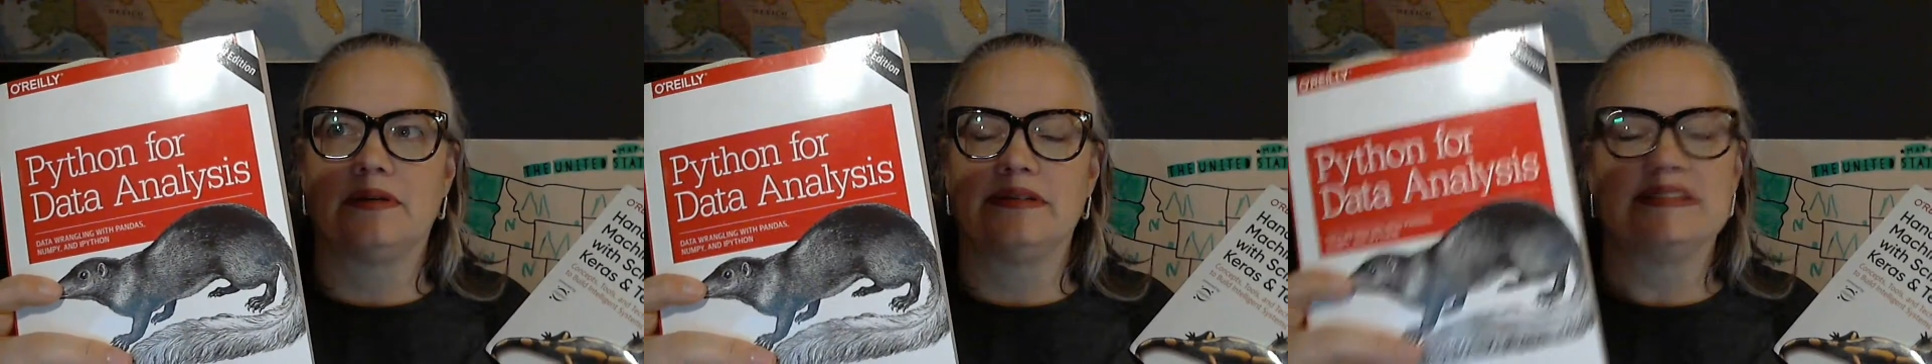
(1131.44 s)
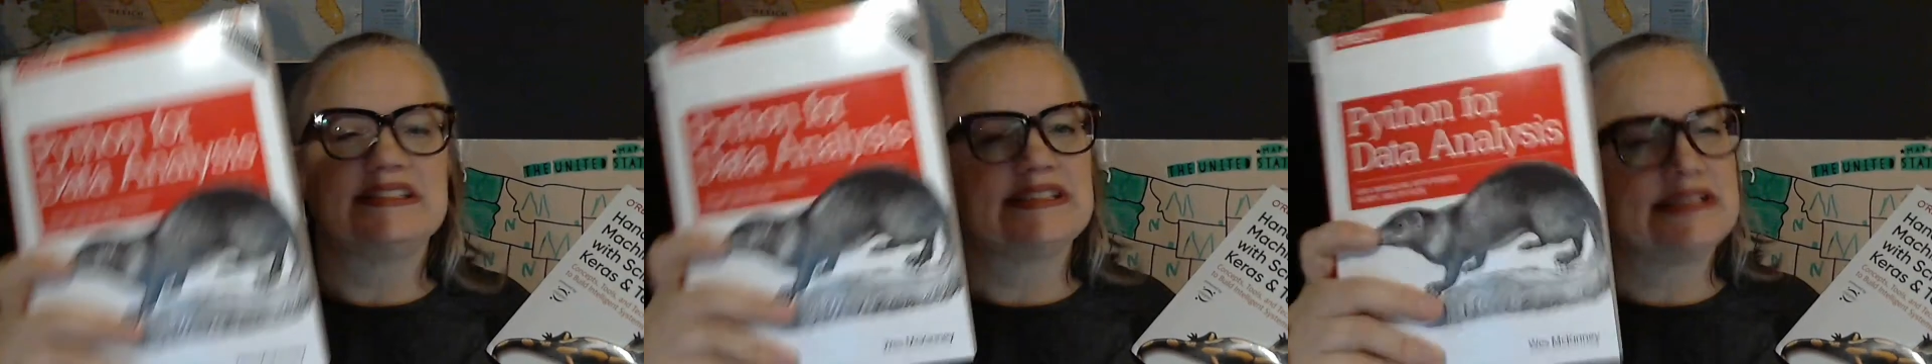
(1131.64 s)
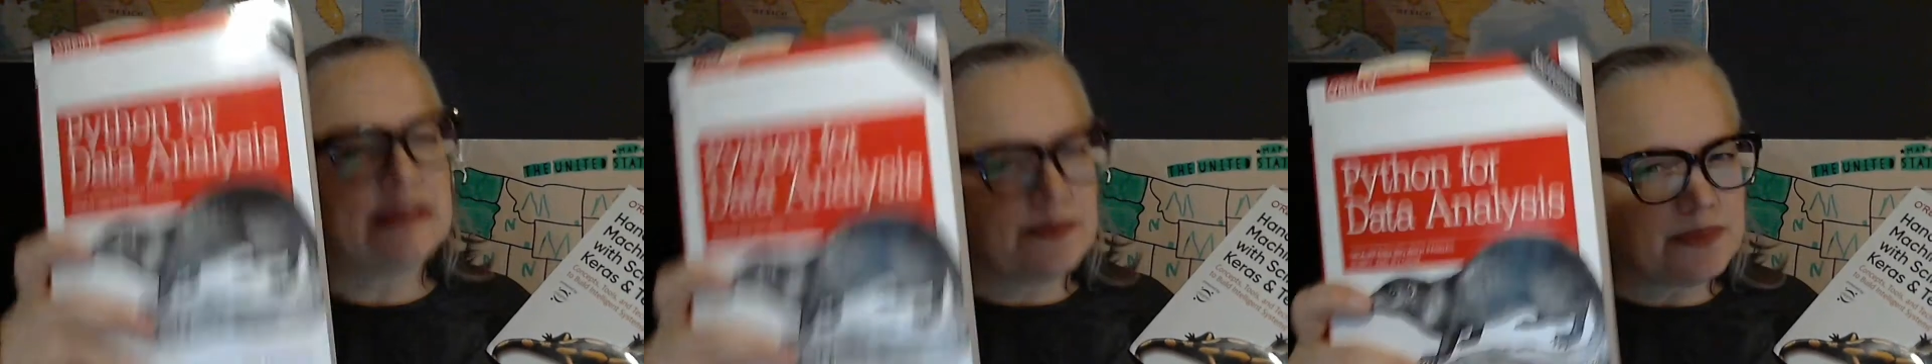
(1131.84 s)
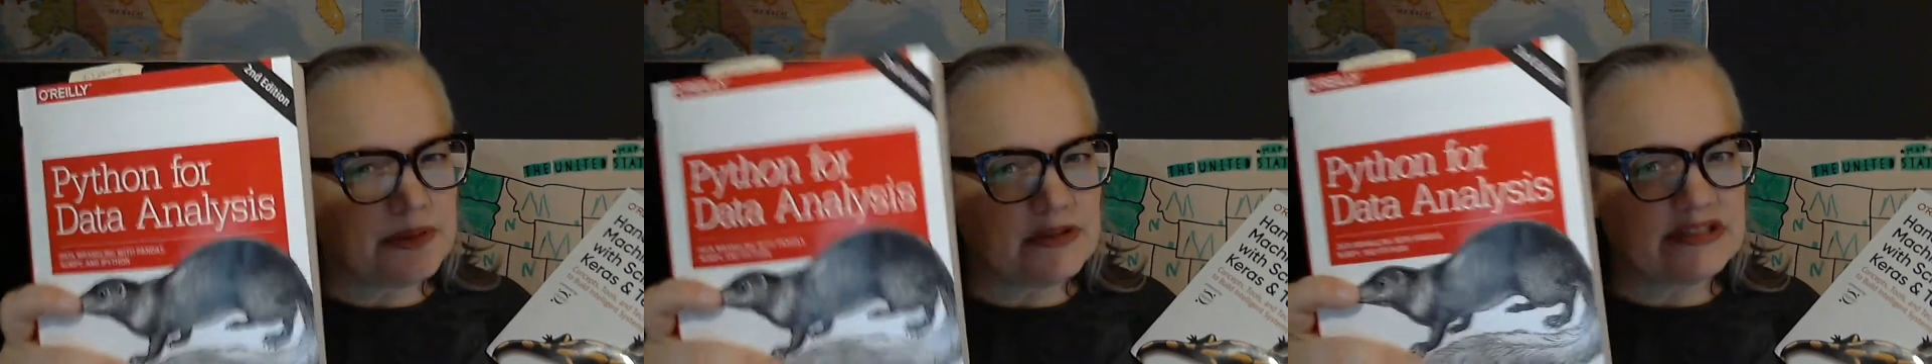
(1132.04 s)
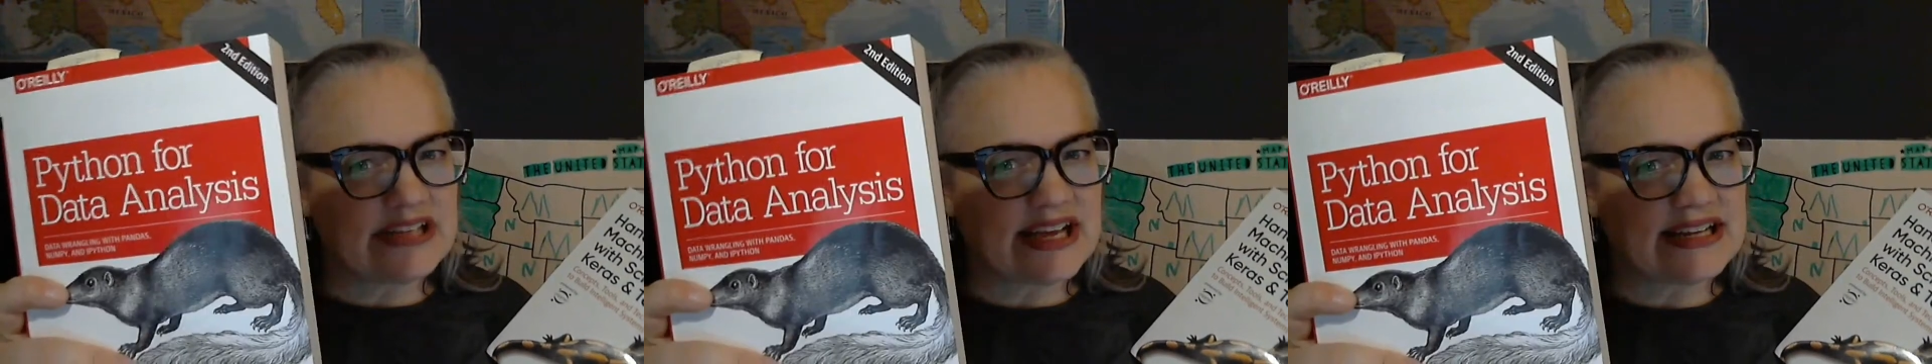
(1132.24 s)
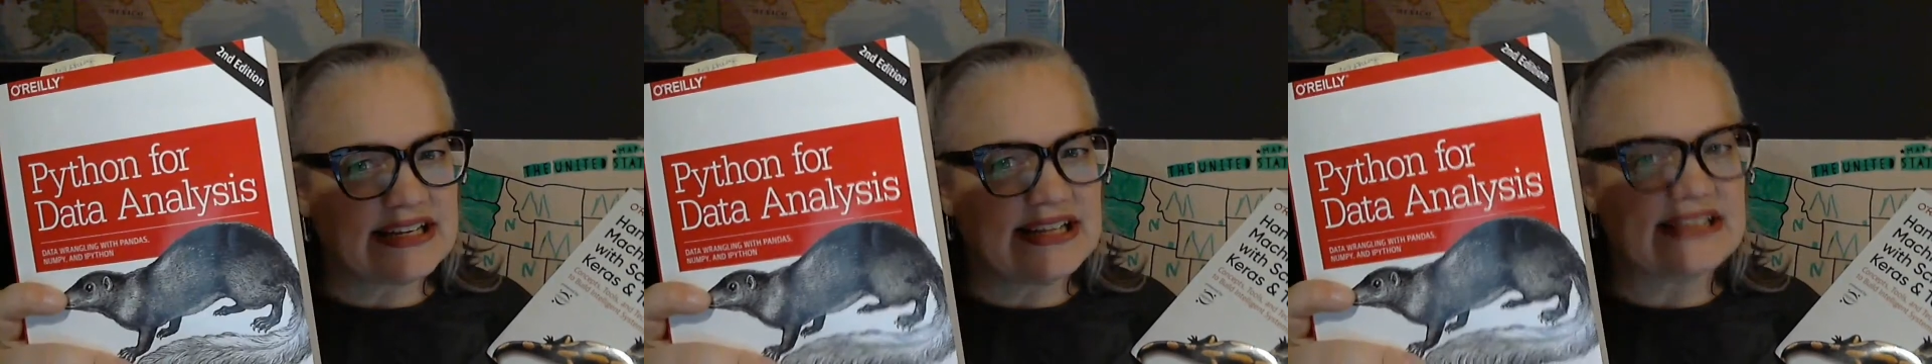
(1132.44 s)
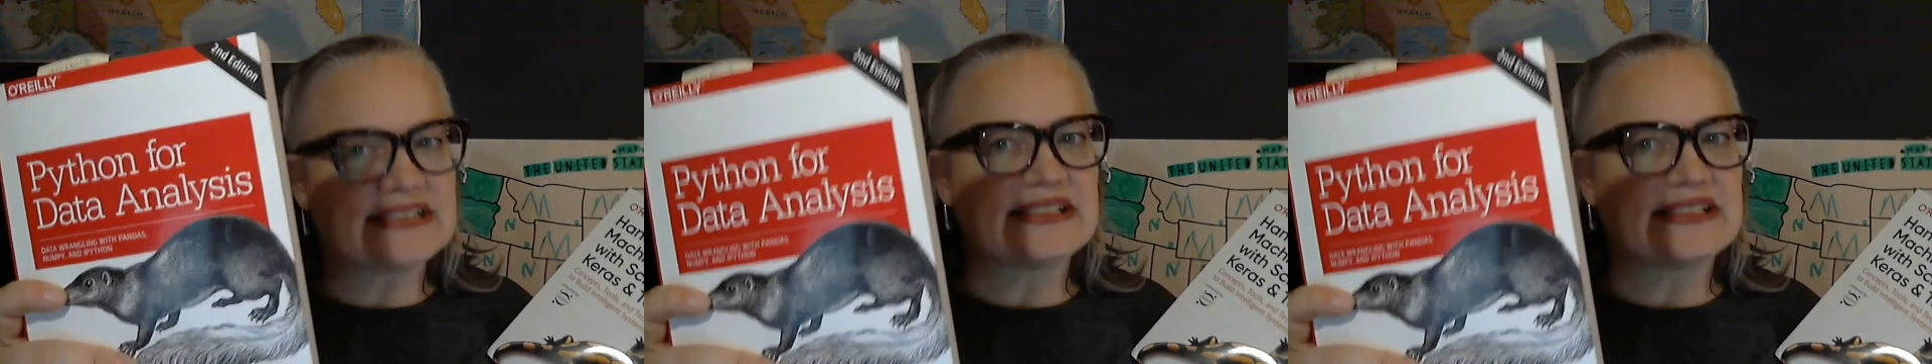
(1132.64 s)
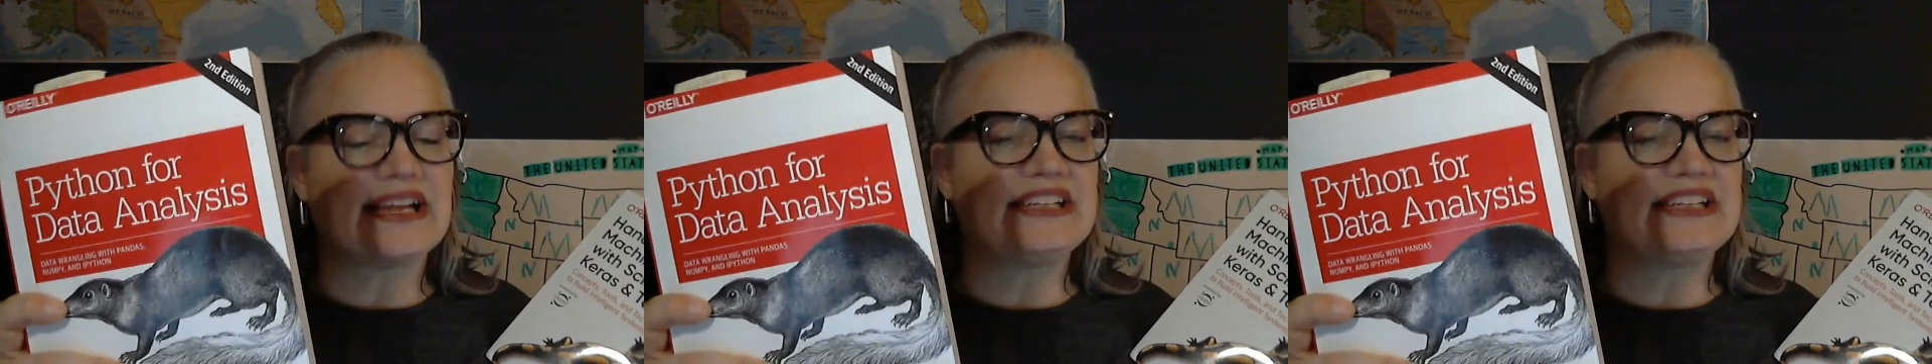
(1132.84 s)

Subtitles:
simpler techniques that I